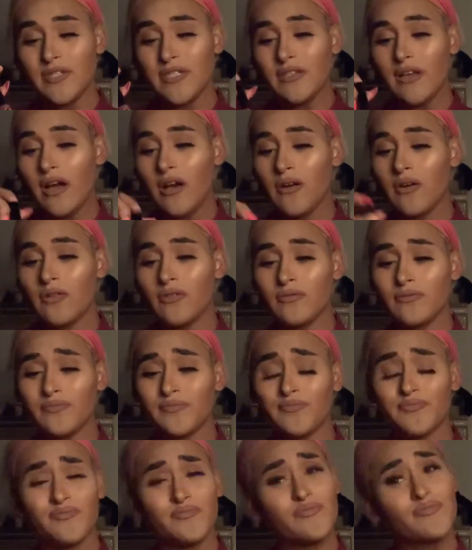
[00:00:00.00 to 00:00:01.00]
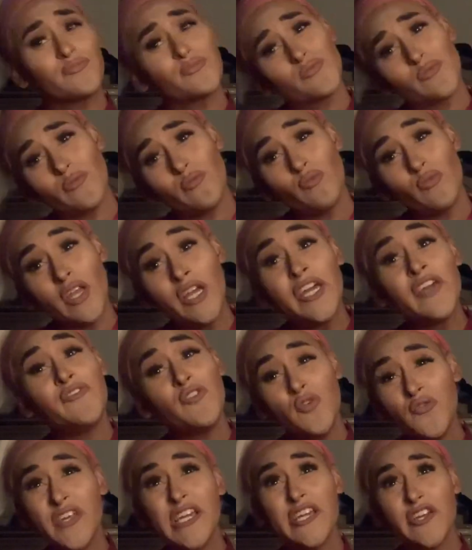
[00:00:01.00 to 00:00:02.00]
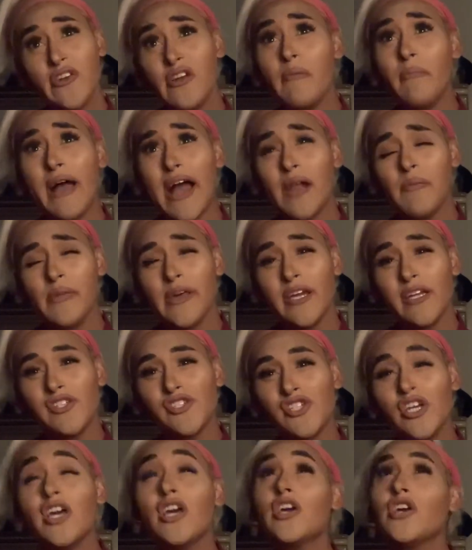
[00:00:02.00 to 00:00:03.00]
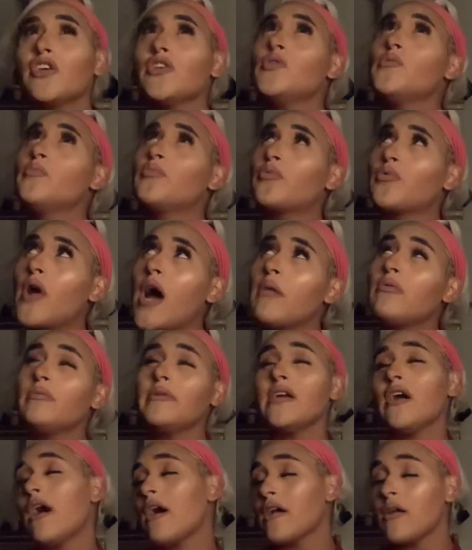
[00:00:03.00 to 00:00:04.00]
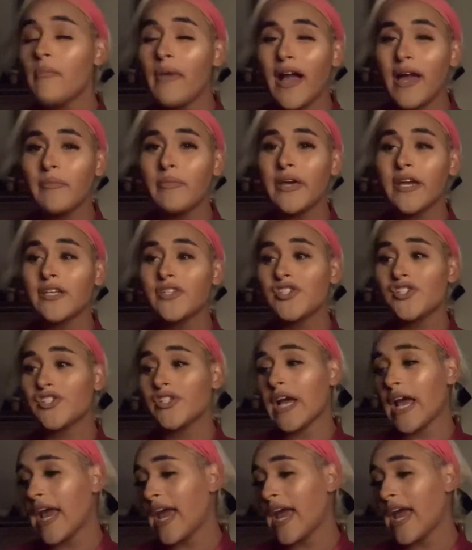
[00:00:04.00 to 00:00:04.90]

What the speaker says: So if you think you're a bad bitch, you probably are a bad bitch.